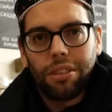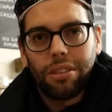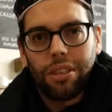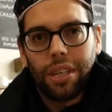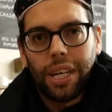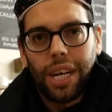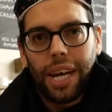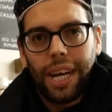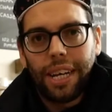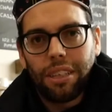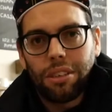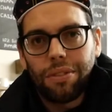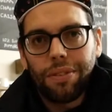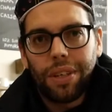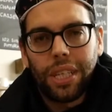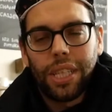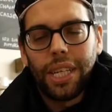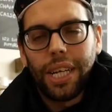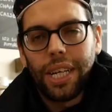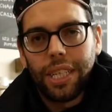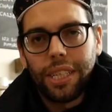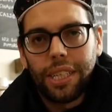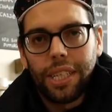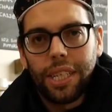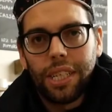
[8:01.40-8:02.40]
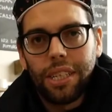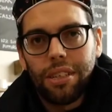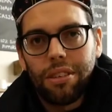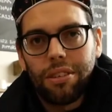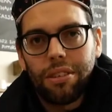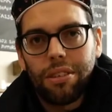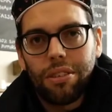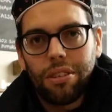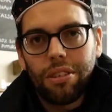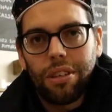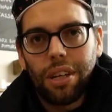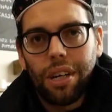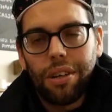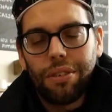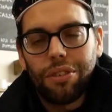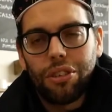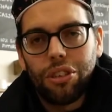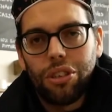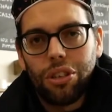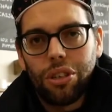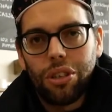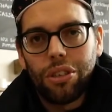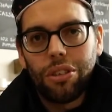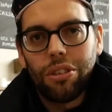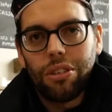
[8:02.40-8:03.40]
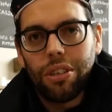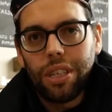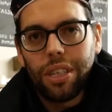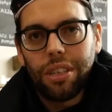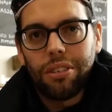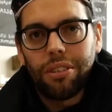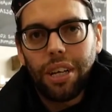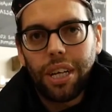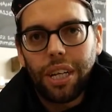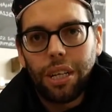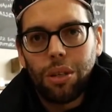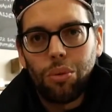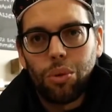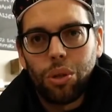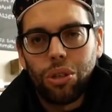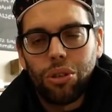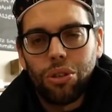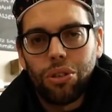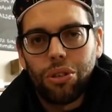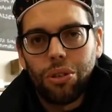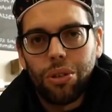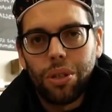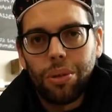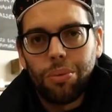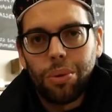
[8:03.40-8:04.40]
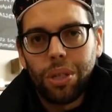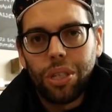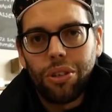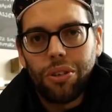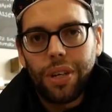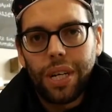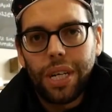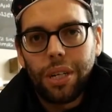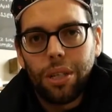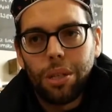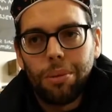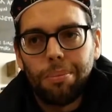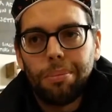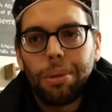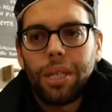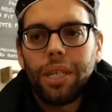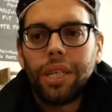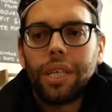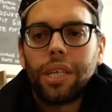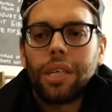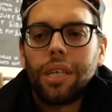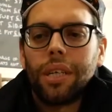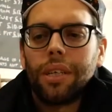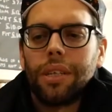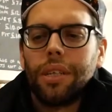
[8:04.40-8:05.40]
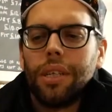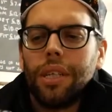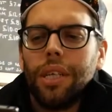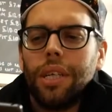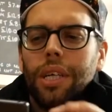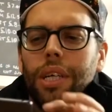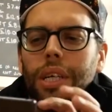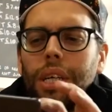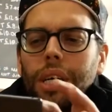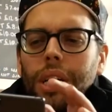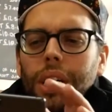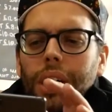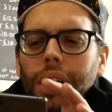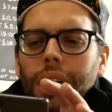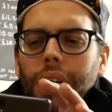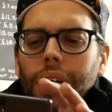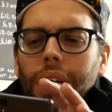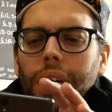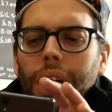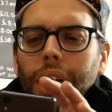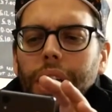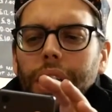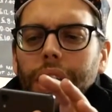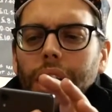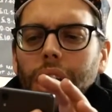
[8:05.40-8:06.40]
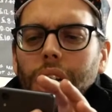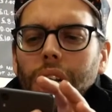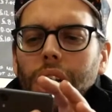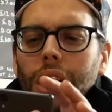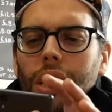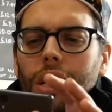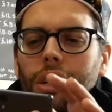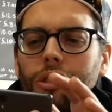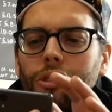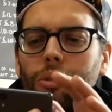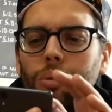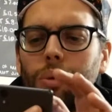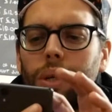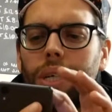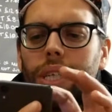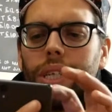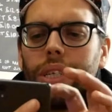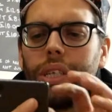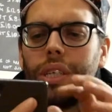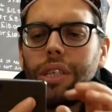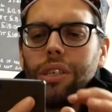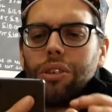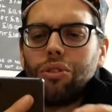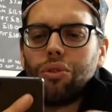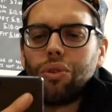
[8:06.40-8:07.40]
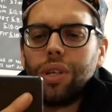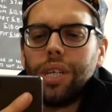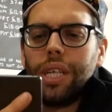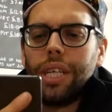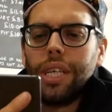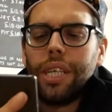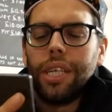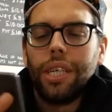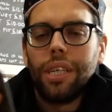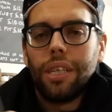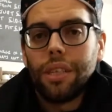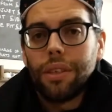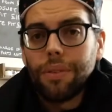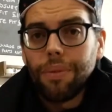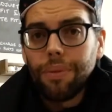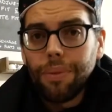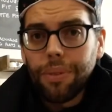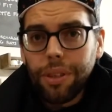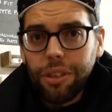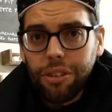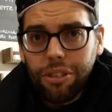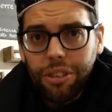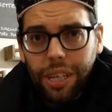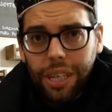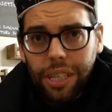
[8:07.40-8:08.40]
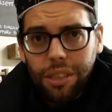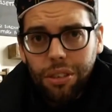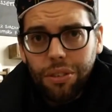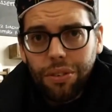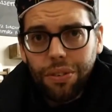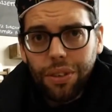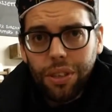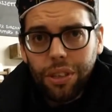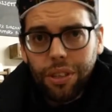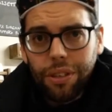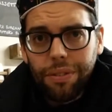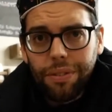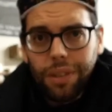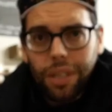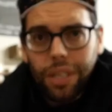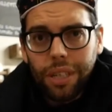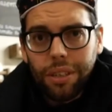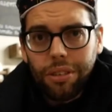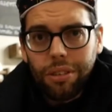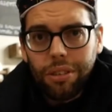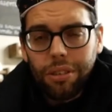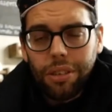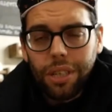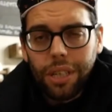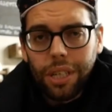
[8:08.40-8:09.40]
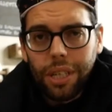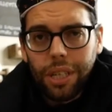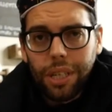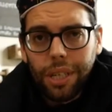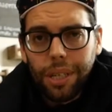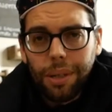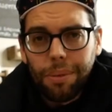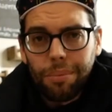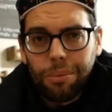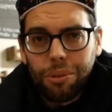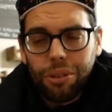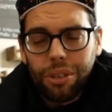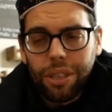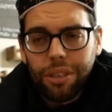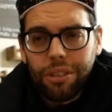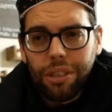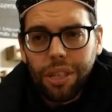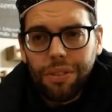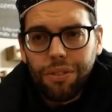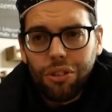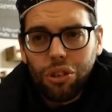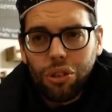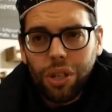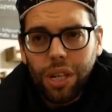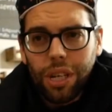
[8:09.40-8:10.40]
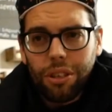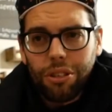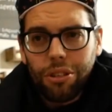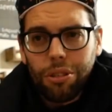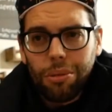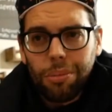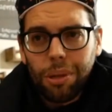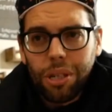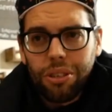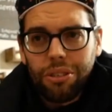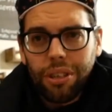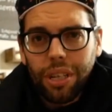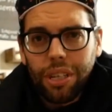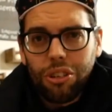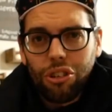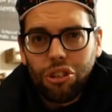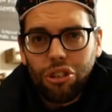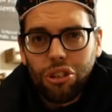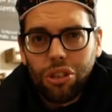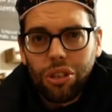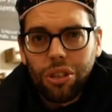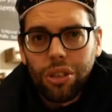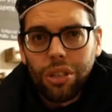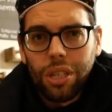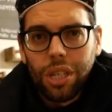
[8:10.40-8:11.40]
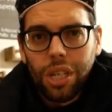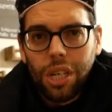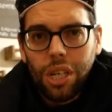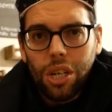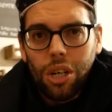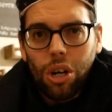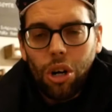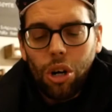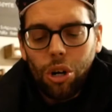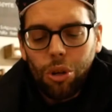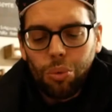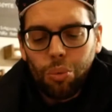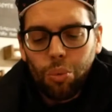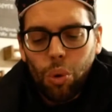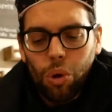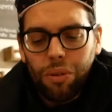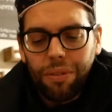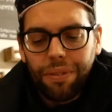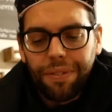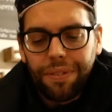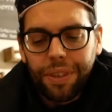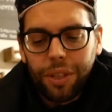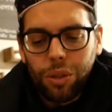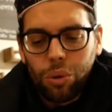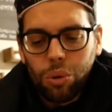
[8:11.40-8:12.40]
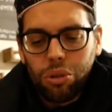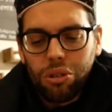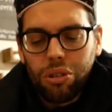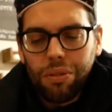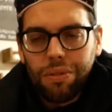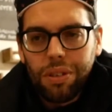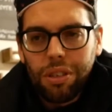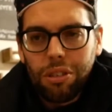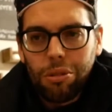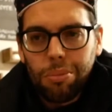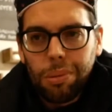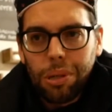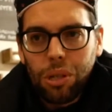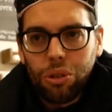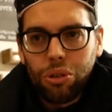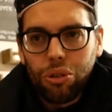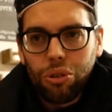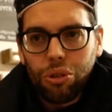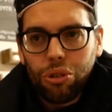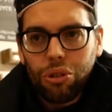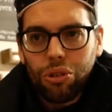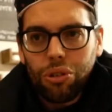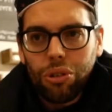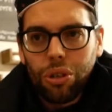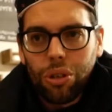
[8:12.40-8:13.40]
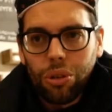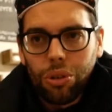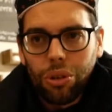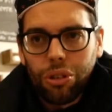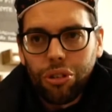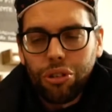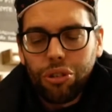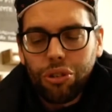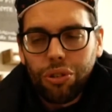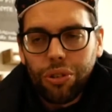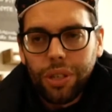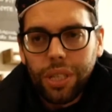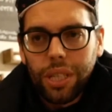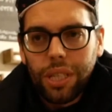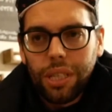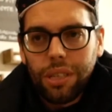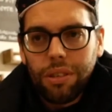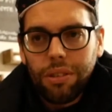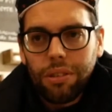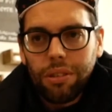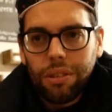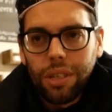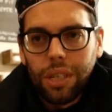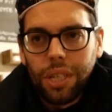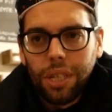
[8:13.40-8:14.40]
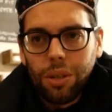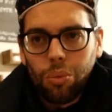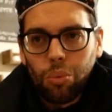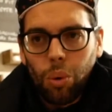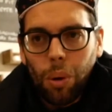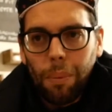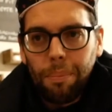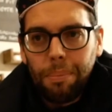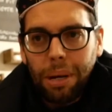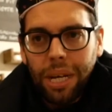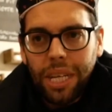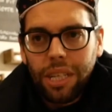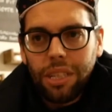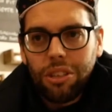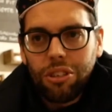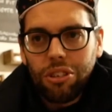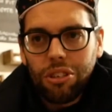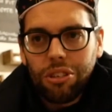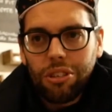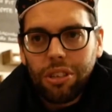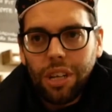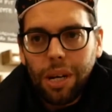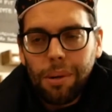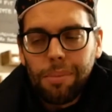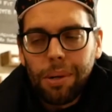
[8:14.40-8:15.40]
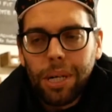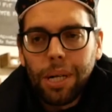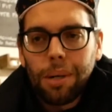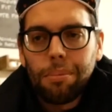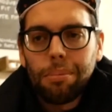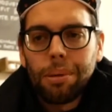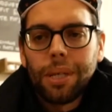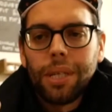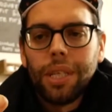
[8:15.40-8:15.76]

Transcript: to activate the LEDs and stuff, so you can see exactly what you're doing when you're out on the bike. And the last one is really the settings for the device. So this gives you customization on what fields are visible on the screens, what pages come up.